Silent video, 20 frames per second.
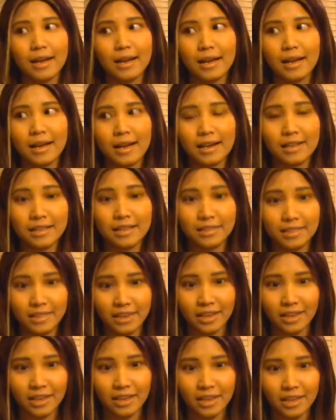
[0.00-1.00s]
I
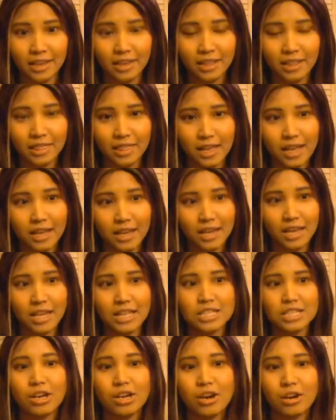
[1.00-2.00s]
think that
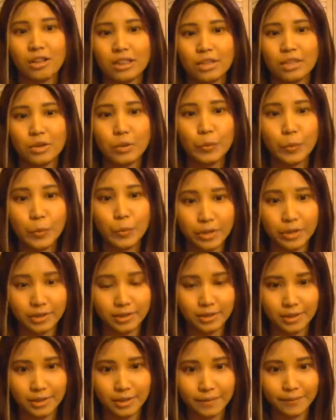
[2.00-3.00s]
it's only
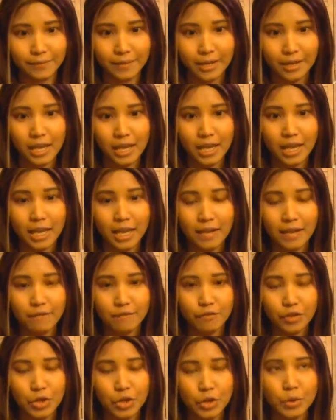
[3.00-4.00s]
worth it
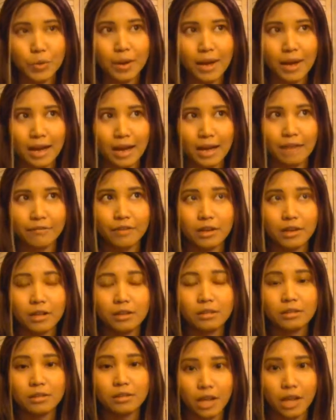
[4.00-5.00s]
if you have a
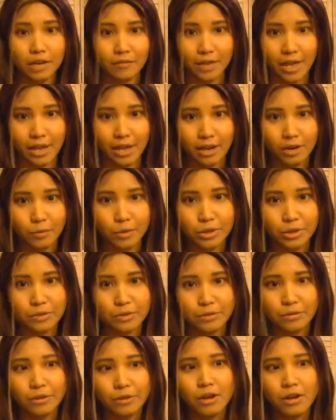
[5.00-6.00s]
lot of hair when
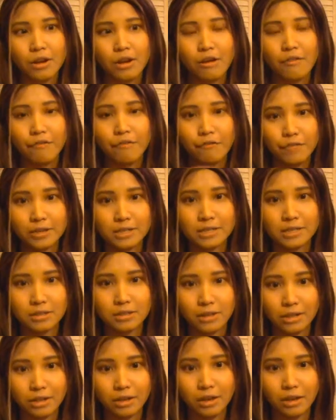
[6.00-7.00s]
you first
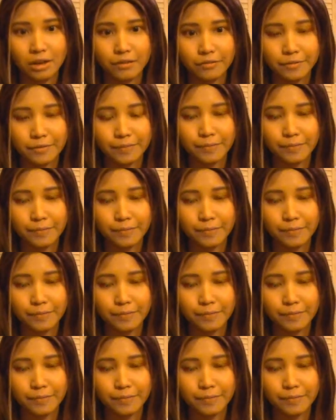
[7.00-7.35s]
started off.